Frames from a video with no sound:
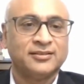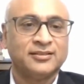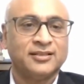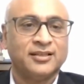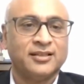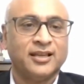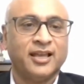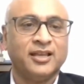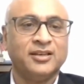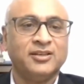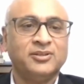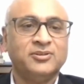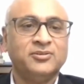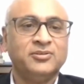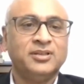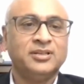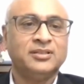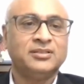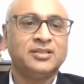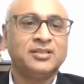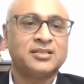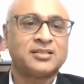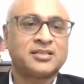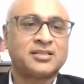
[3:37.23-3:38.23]
And during
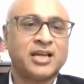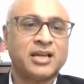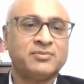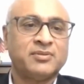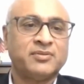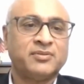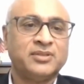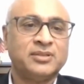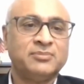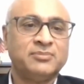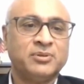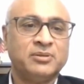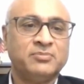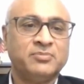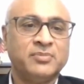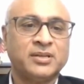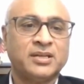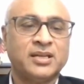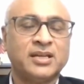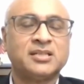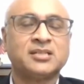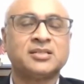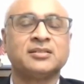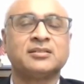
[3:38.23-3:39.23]
this time of the
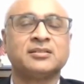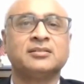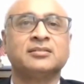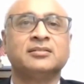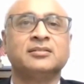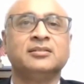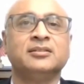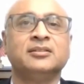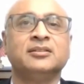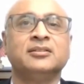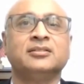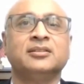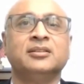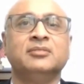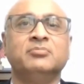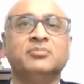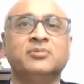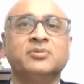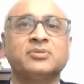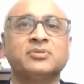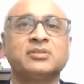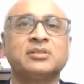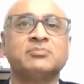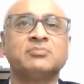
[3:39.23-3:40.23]
implementation, the
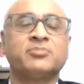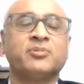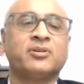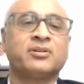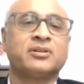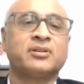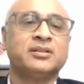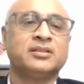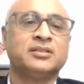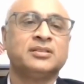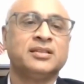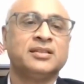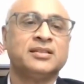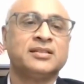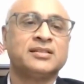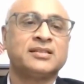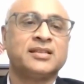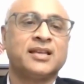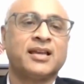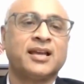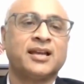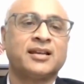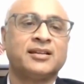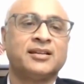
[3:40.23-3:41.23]
most important thing is
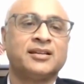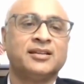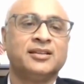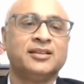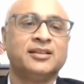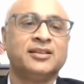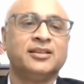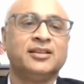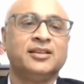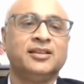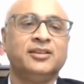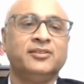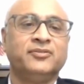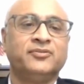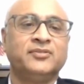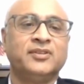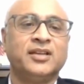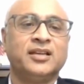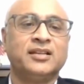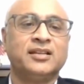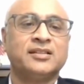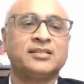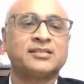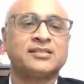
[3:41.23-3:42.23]
that if there
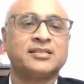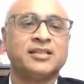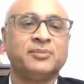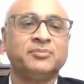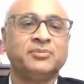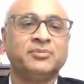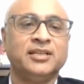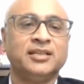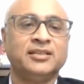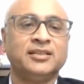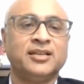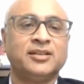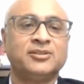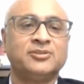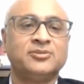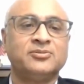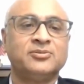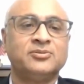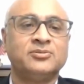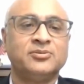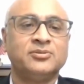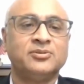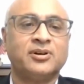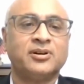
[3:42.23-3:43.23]
is something that you
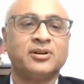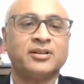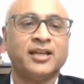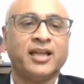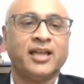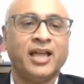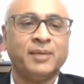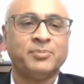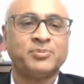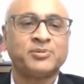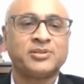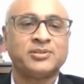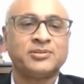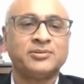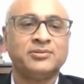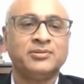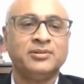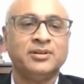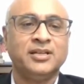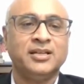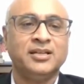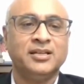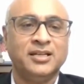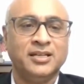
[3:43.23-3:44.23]
do not
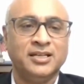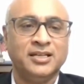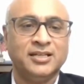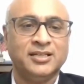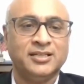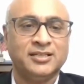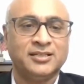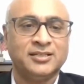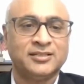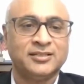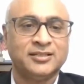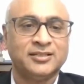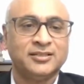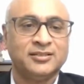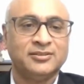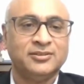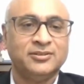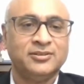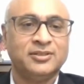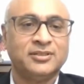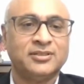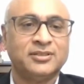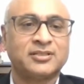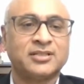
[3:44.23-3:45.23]
absolutely need
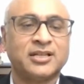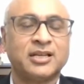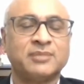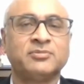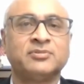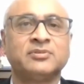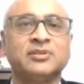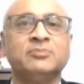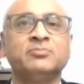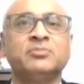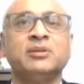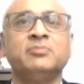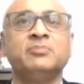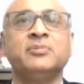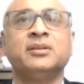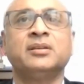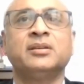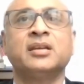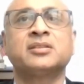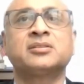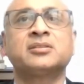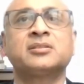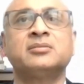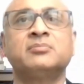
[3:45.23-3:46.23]
during the time of the
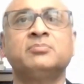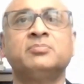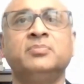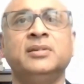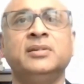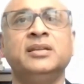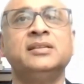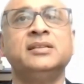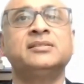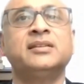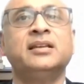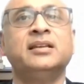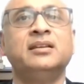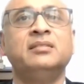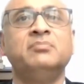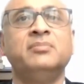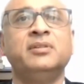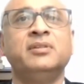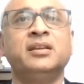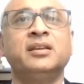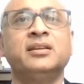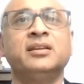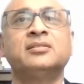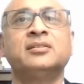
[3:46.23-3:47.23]
implementation, please
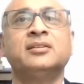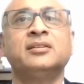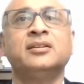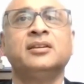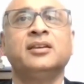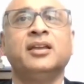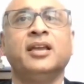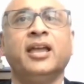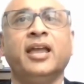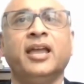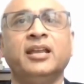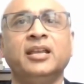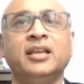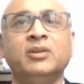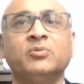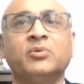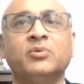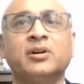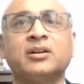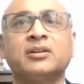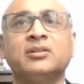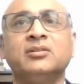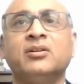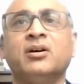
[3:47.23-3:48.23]
eliminate any
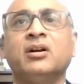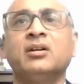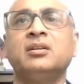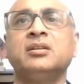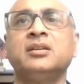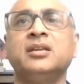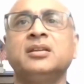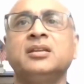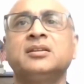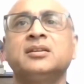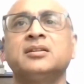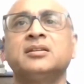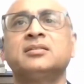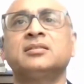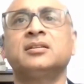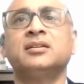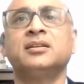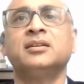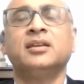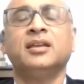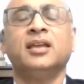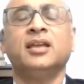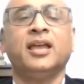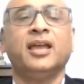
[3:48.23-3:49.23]
work not needed
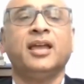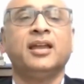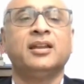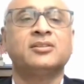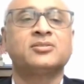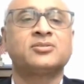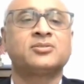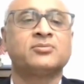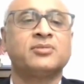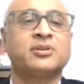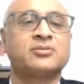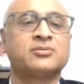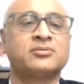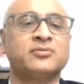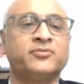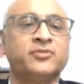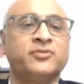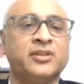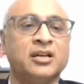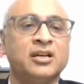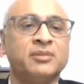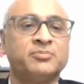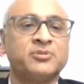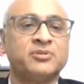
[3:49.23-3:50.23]
and so as to
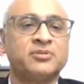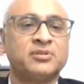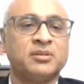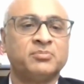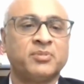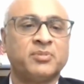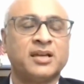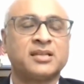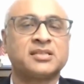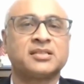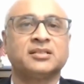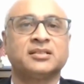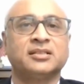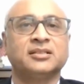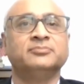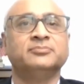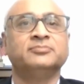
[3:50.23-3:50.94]
free up your capacity.